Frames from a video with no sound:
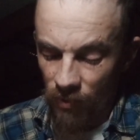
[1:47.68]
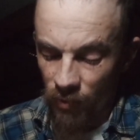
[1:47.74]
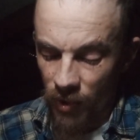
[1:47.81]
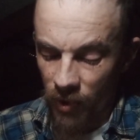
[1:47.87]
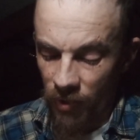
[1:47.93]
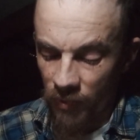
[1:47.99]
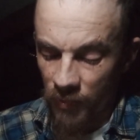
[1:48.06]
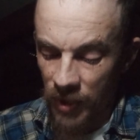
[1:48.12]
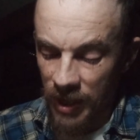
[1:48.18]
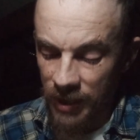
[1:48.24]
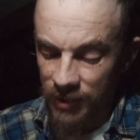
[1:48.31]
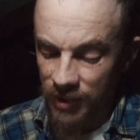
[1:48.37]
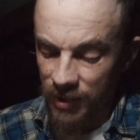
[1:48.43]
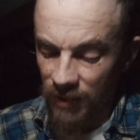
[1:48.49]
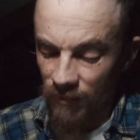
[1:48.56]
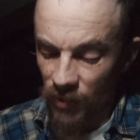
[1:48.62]
One of the
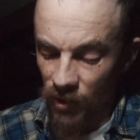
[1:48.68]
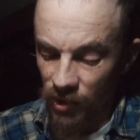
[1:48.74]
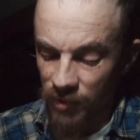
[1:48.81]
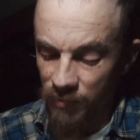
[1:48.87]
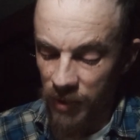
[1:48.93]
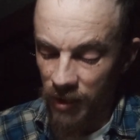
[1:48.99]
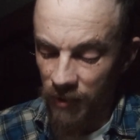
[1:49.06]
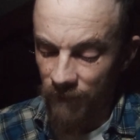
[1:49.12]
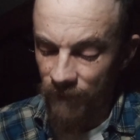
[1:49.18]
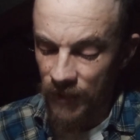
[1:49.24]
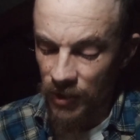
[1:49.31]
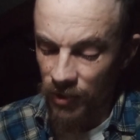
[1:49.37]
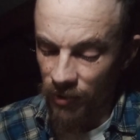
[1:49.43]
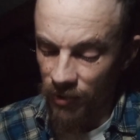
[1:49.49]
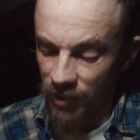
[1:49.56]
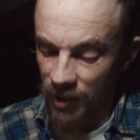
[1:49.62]
best and most
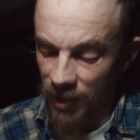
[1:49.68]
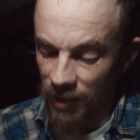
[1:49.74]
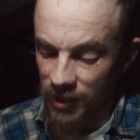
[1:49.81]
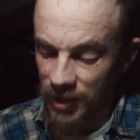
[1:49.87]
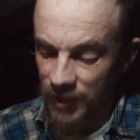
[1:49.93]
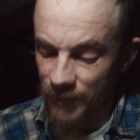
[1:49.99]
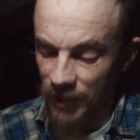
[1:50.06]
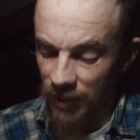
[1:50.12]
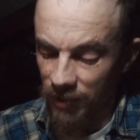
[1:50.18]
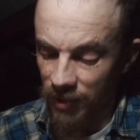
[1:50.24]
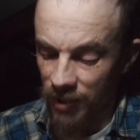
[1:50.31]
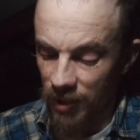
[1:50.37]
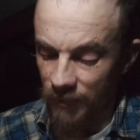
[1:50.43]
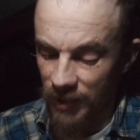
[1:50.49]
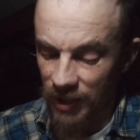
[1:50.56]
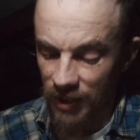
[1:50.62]
beneficial things about
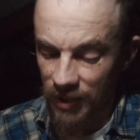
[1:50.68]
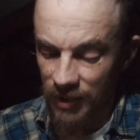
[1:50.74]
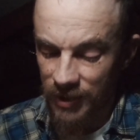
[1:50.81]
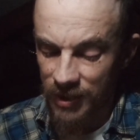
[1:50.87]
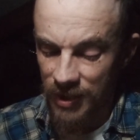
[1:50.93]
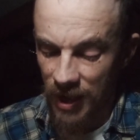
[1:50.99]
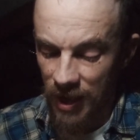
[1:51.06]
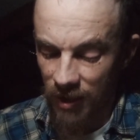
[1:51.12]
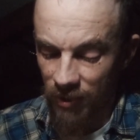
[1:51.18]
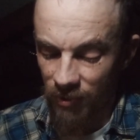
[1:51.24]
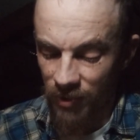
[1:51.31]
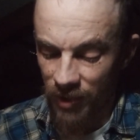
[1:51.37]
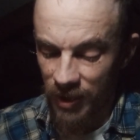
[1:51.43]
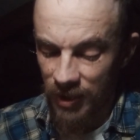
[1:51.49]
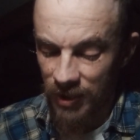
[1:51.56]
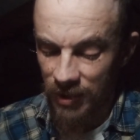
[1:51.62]
coming east now
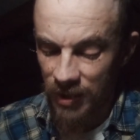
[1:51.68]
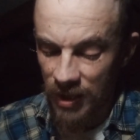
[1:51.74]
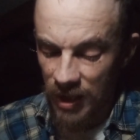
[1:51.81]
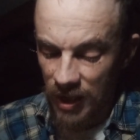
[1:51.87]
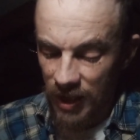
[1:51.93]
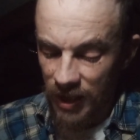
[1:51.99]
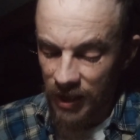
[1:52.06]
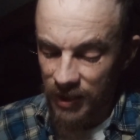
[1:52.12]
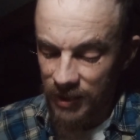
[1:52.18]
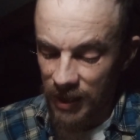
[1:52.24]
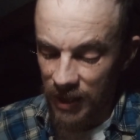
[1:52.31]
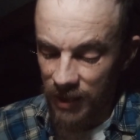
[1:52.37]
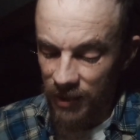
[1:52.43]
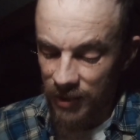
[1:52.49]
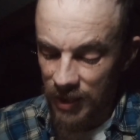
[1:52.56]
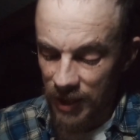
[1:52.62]
and then is that
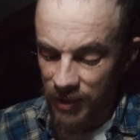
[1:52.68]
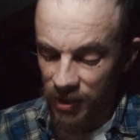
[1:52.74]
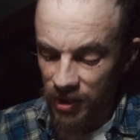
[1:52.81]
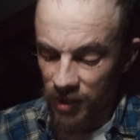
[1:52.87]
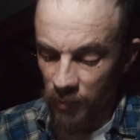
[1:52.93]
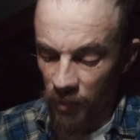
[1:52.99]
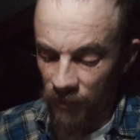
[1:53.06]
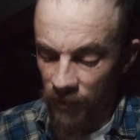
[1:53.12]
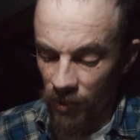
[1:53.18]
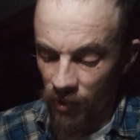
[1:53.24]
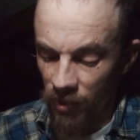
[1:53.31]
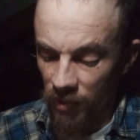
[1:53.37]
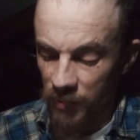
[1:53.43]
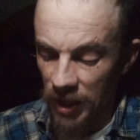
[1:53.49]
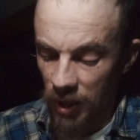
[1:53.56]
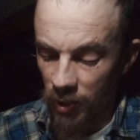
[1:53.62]
it tends to
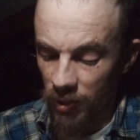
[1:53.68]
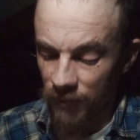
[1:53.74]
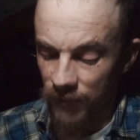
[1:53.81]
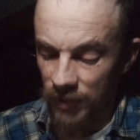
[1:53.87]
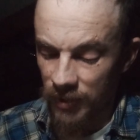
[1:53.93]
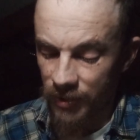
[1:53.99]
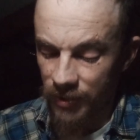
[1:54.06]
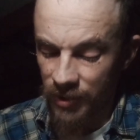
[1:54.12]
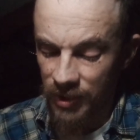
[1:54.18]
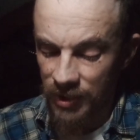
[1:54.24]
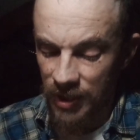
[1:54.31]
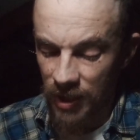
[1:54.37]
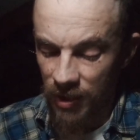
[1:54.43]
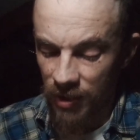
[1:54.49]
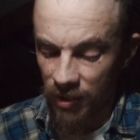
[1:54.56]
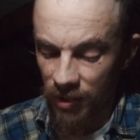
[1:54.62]
provoke a powerful
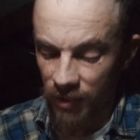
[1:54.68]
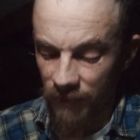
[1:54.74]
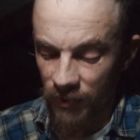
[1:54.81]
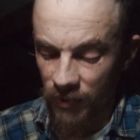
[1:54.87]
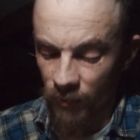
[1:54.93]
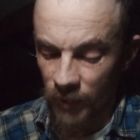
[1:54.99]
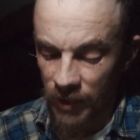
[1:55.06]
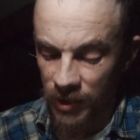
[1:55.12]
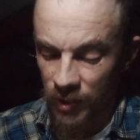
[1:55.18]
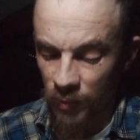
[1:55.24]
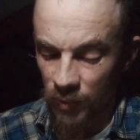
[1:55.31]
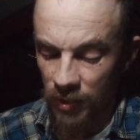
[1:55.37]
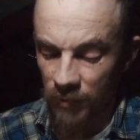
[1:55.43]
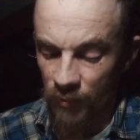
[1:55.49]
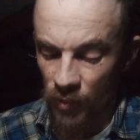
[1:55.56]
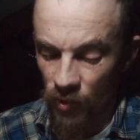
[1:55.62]
understanding of the
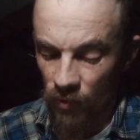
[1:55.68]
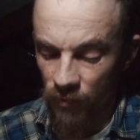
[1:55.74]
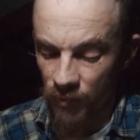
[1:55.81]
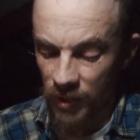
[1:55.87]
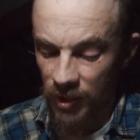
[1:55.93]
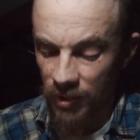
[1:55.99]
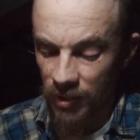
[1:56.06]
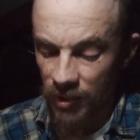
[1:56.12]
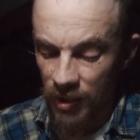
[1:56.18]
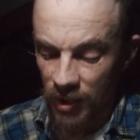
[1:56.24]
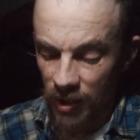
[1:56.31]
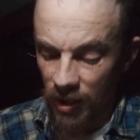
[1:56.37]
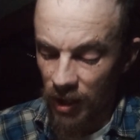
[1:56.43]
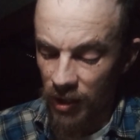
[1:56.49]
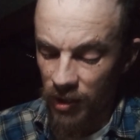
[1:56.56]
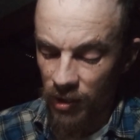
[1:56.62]
westward movement
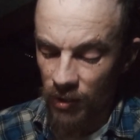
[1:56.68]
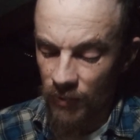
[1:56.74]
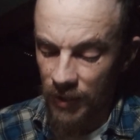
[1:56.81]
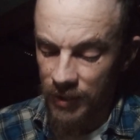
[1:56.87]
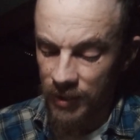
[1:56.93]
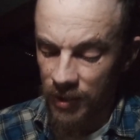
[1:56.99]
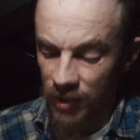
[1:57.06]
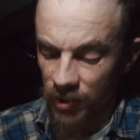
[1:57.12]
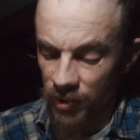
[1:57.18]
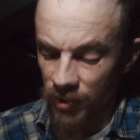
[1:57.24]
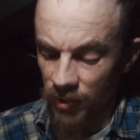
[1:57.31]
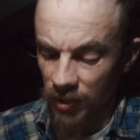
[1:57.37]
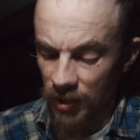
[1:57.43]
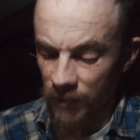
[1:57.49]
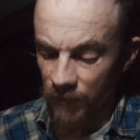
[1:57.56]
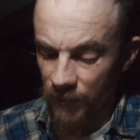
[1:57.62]
in U.S.
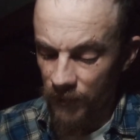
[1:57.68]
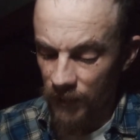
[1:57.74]
history.